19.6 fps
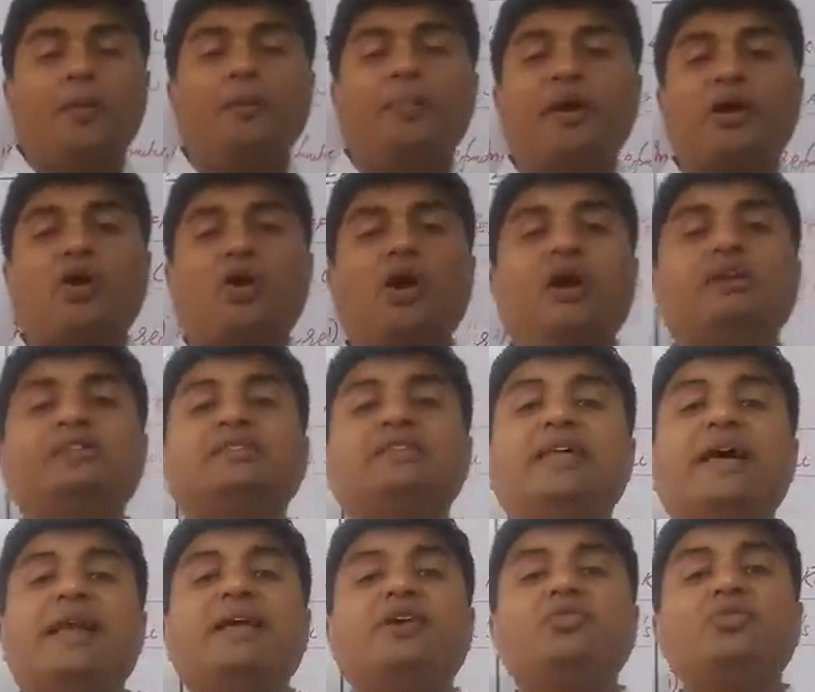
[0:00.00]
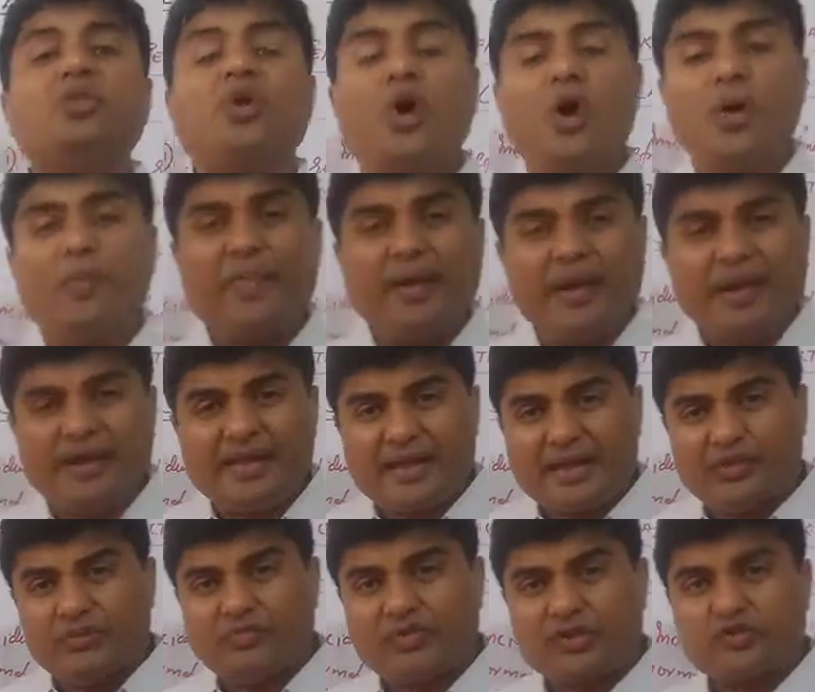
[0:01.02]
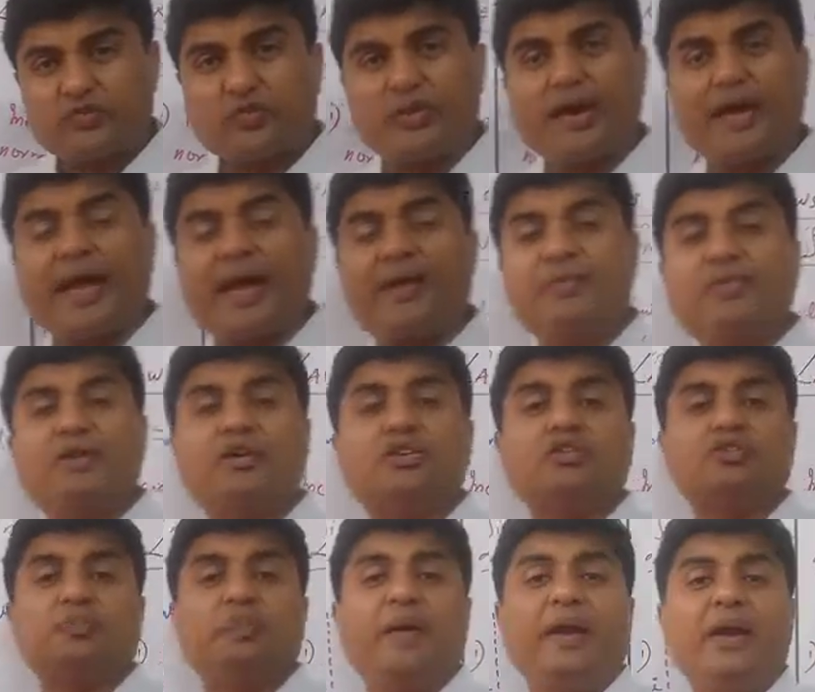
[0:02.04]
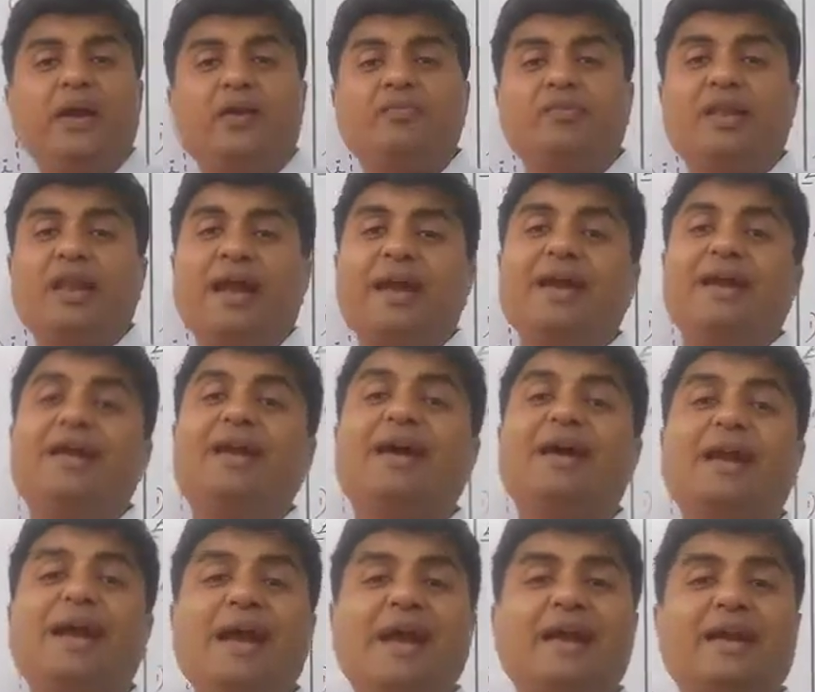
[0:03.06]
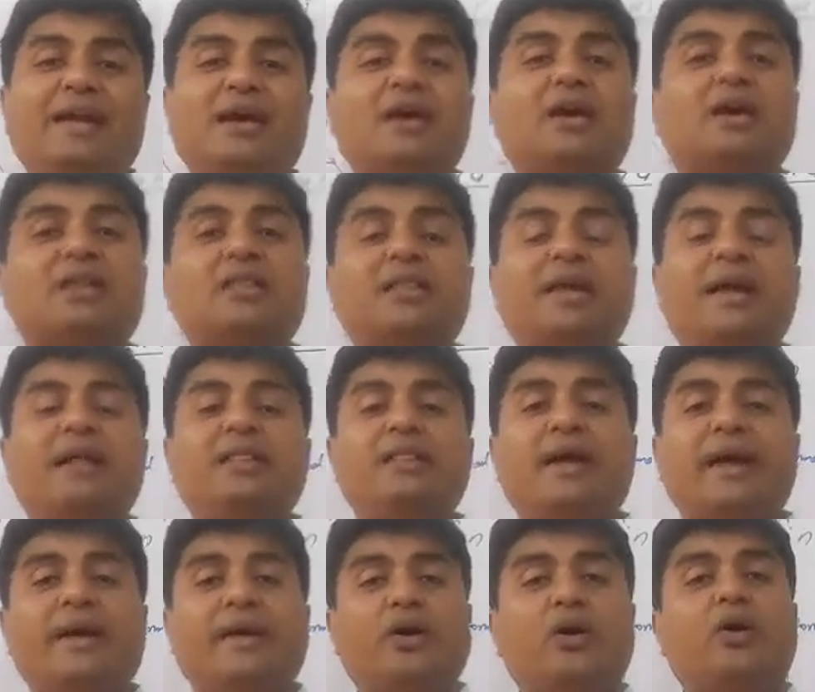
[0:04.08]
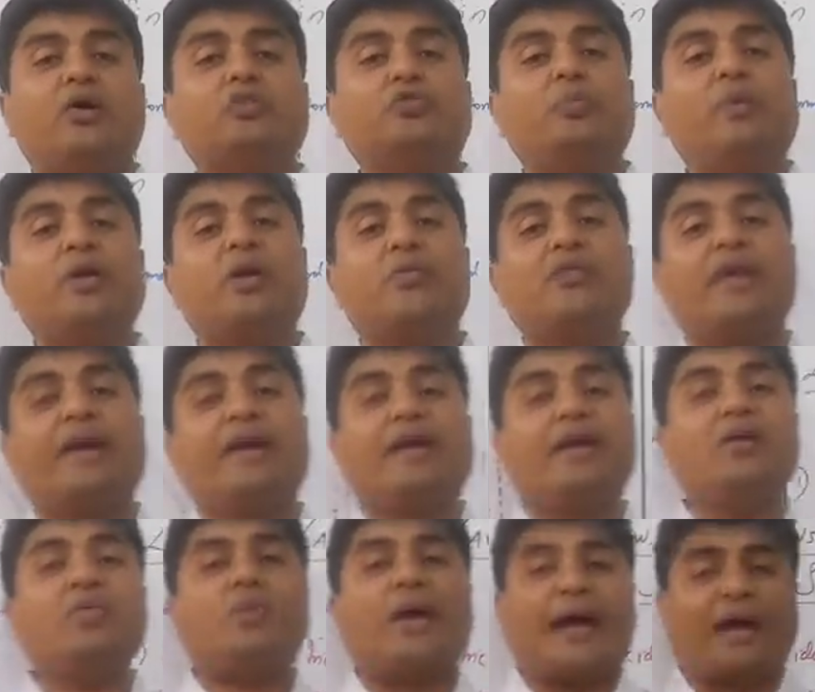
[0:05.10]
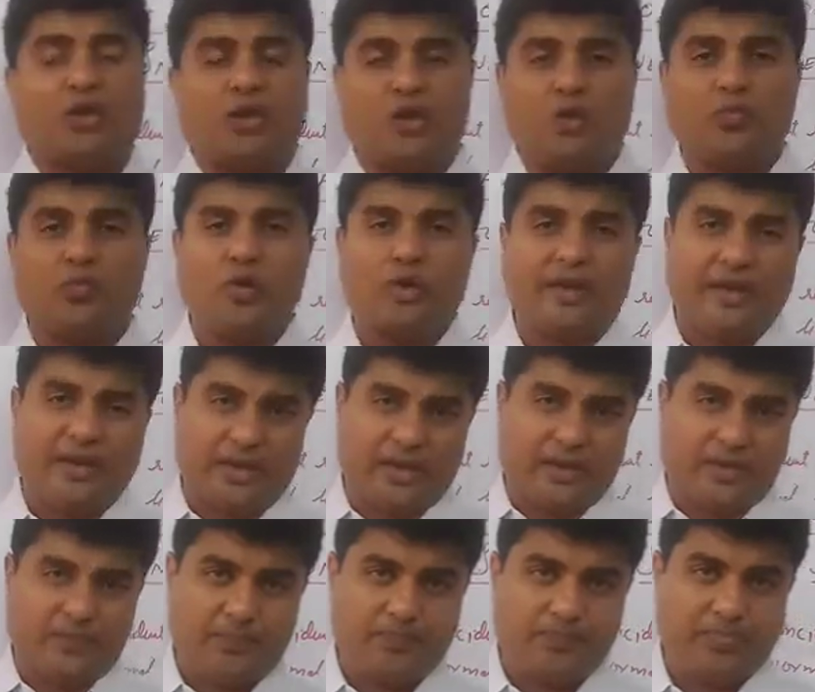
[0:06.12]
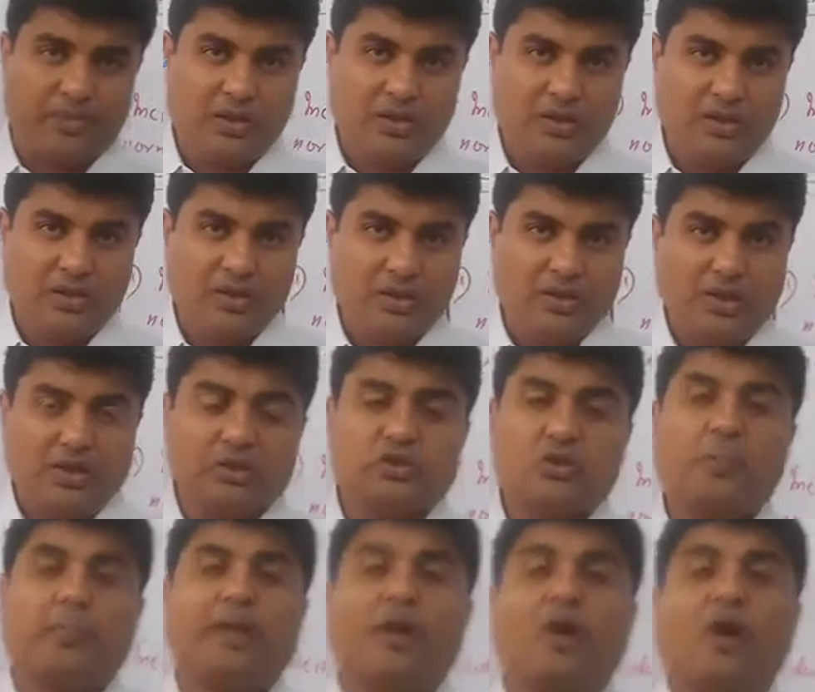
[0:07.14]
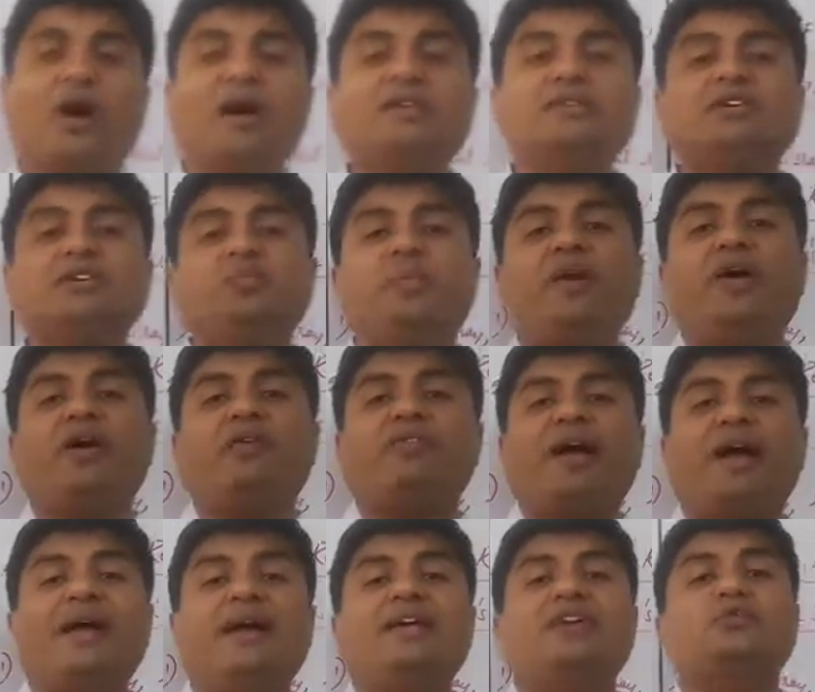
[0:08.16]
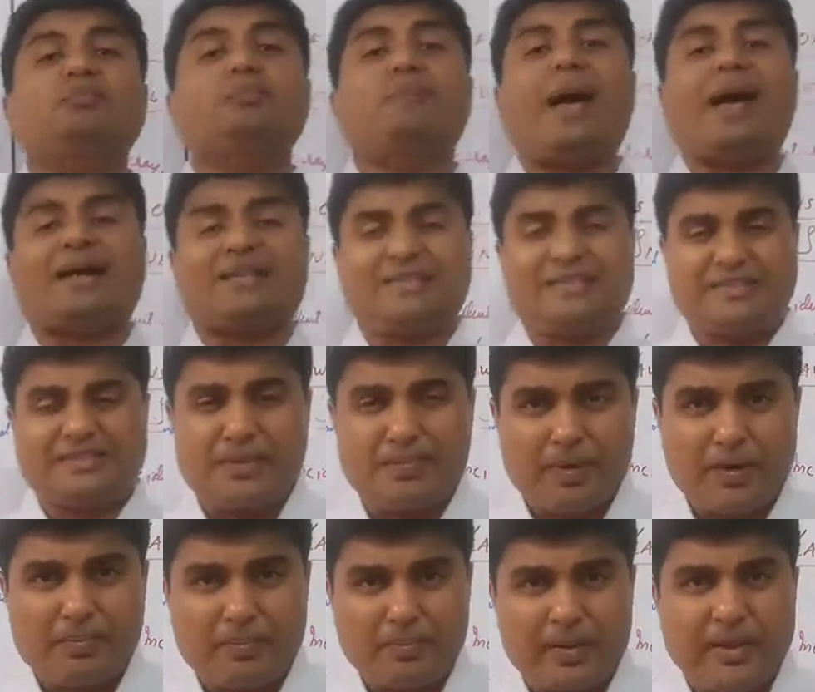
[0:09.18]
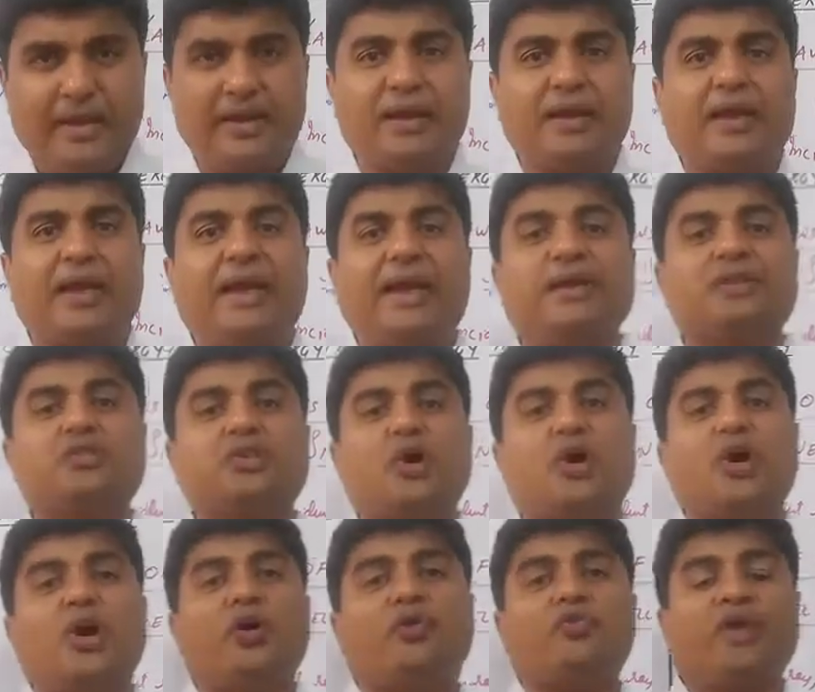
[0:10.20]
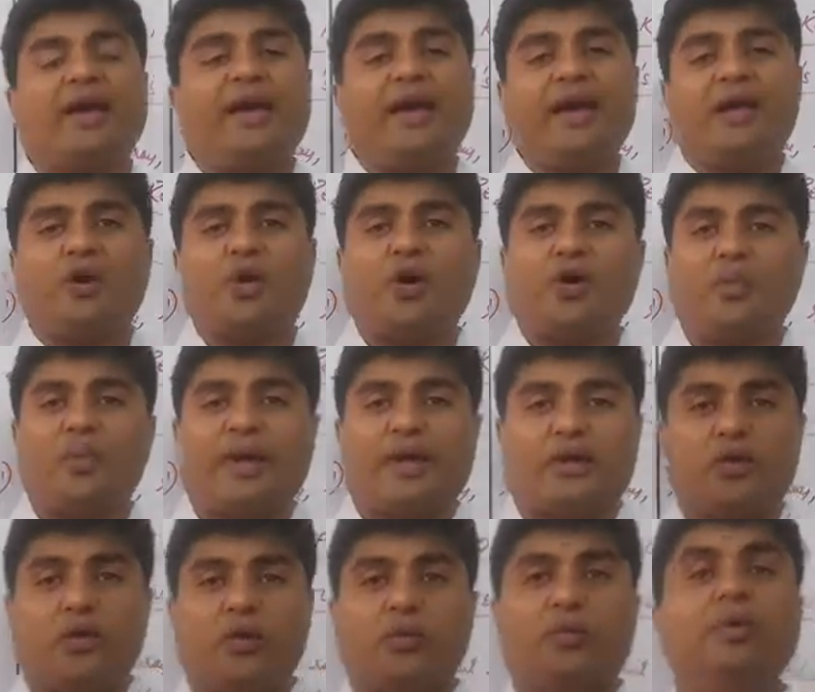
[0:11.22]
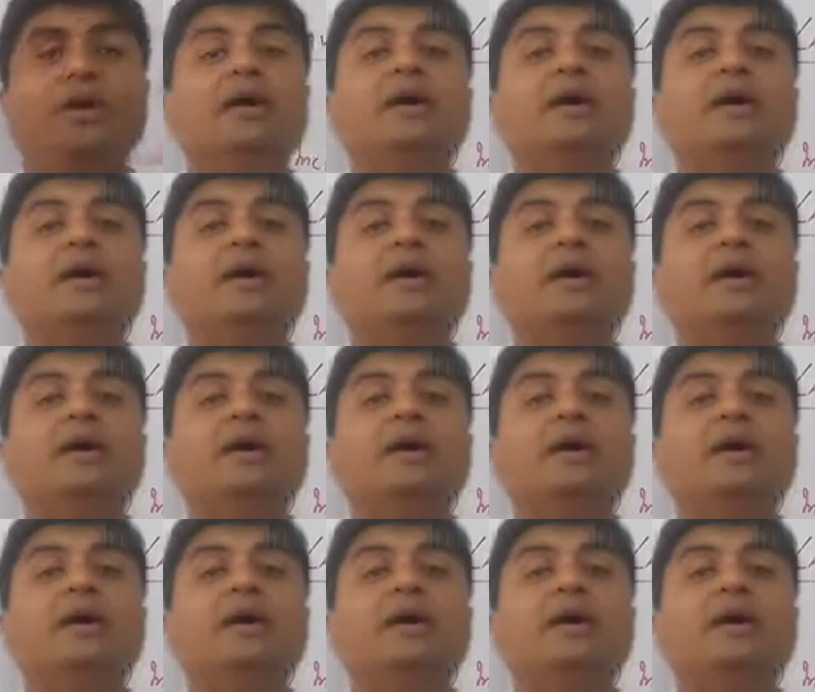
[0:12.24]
Because there is no medium which would have a speed of light greater than that of speed of light in vacuum or air. So because the speed of light is maximum in case of air or vacuum,